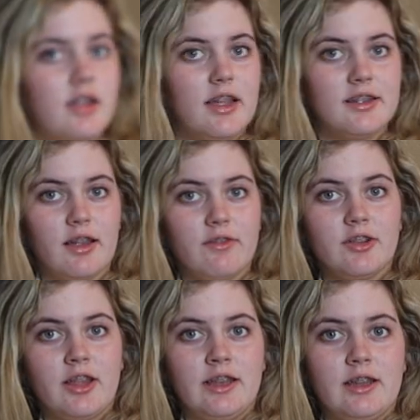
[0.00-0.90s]
Except
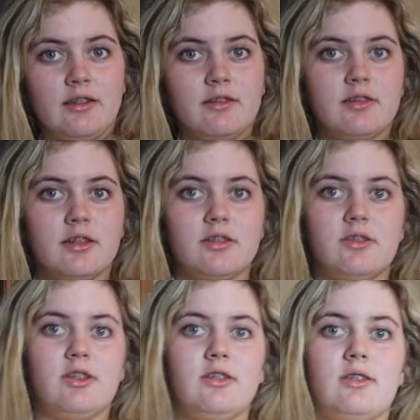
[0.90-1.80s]
for Laney, because
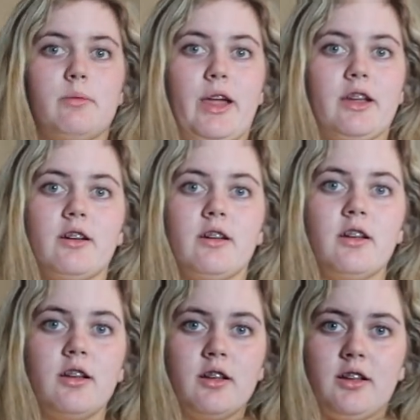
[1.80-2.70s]
she's the maker.
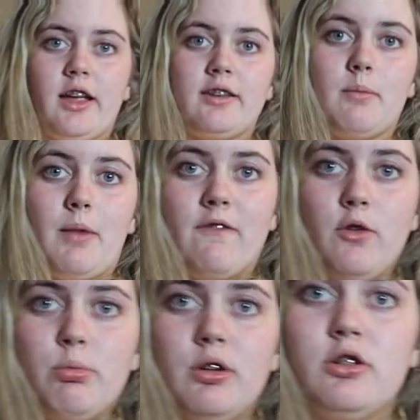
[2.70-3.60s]
Gotta tuck my
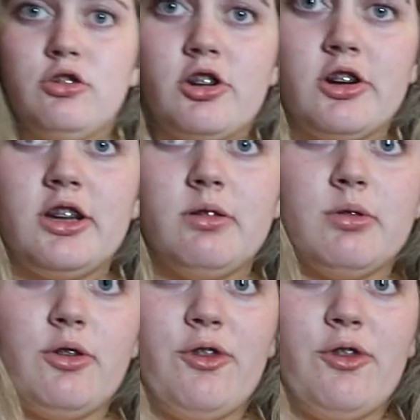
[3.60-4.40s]
Fupa shirt in real